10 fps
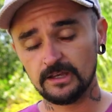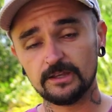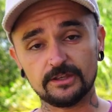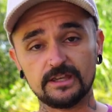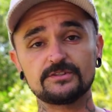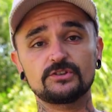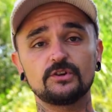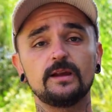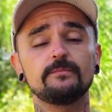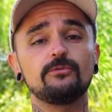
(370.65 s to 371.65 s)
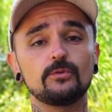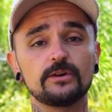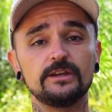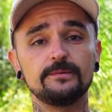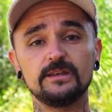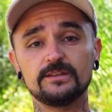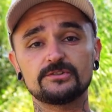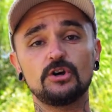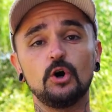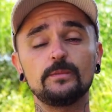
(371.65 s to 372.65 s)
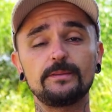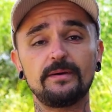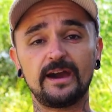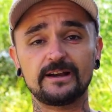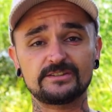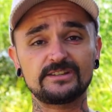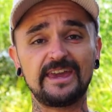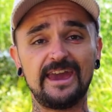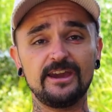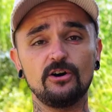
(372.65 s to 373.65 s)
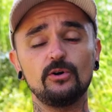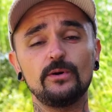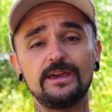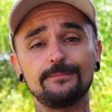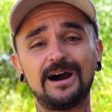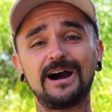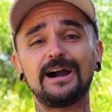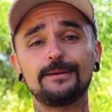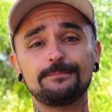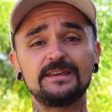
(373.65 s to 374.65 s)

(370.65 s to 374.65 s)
The Instagram for him is Komi Packs, Komipacks.